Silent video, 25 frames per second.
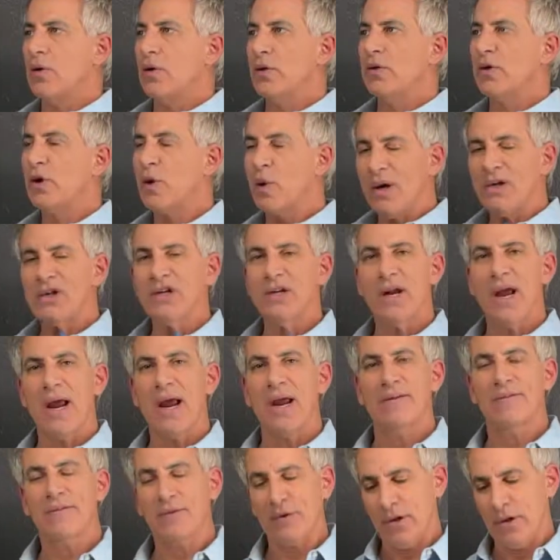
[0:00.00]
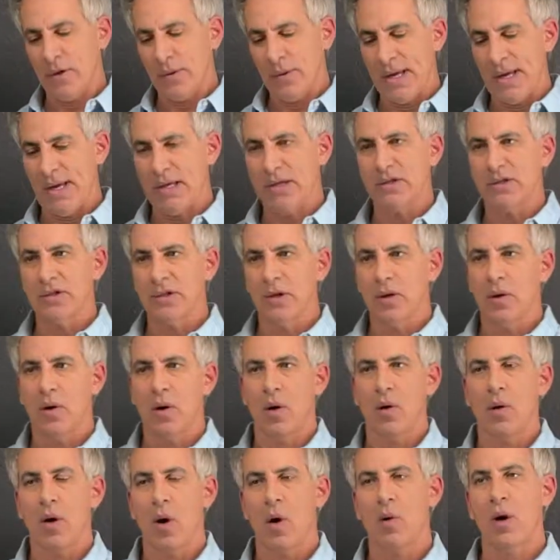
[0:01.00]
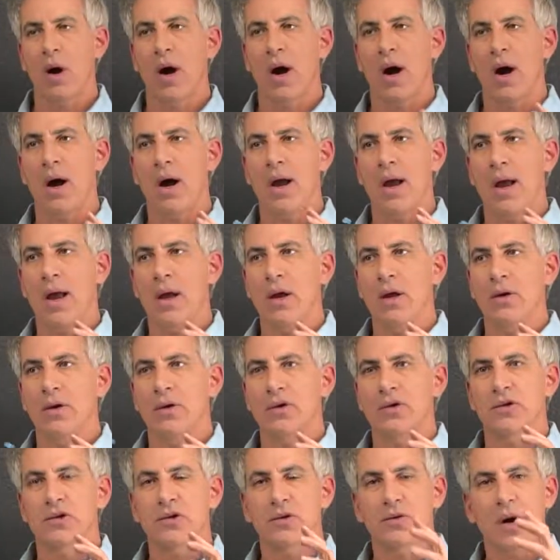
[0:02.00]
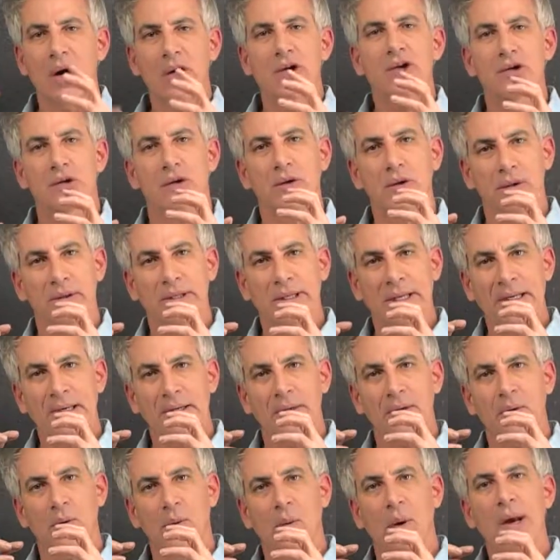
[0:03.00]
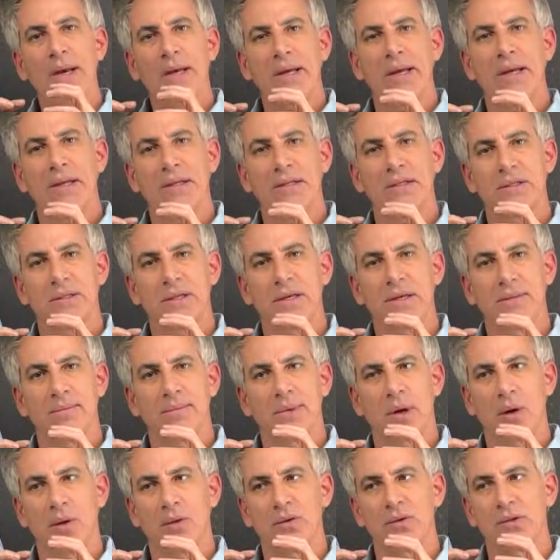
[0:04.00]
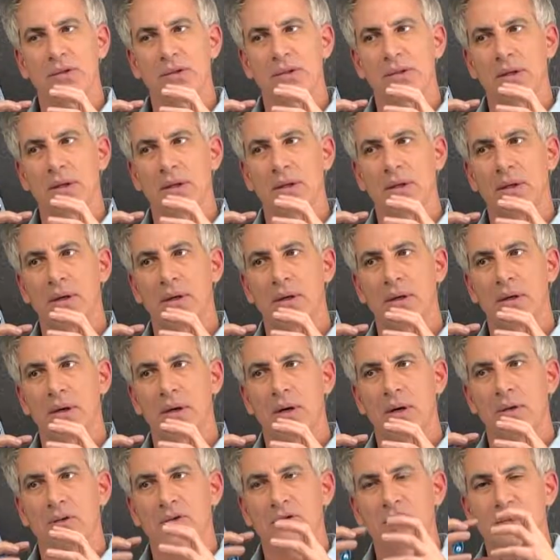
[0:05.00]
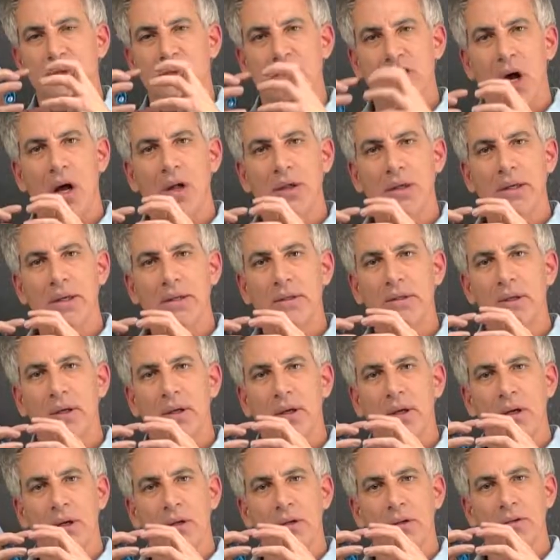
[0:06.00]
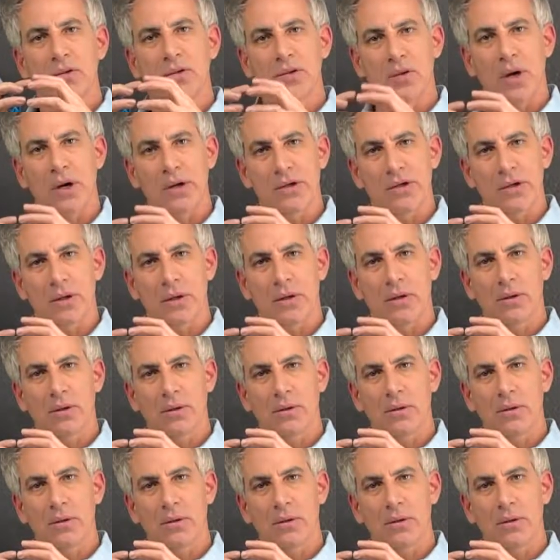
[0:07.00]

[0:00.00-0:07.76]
The question I have for you is, structurally, what is the most solid structure?